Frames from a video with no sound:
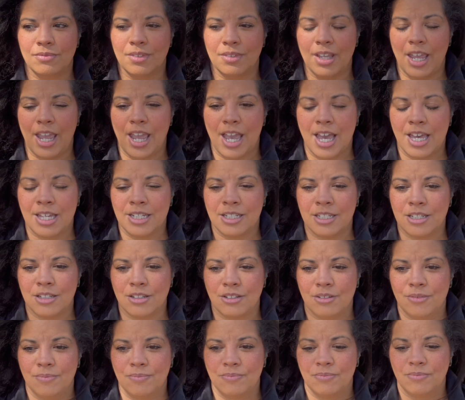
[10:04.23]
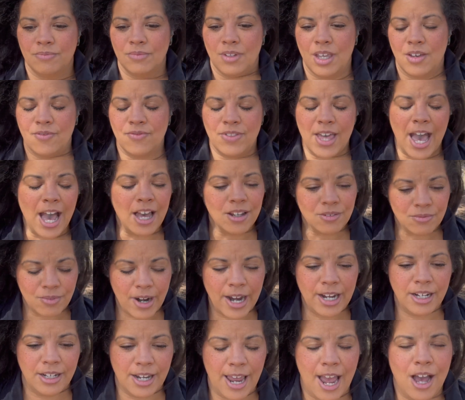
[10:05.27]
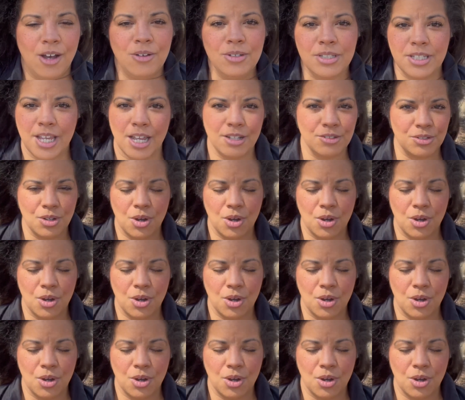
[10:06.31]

And if that right now sounds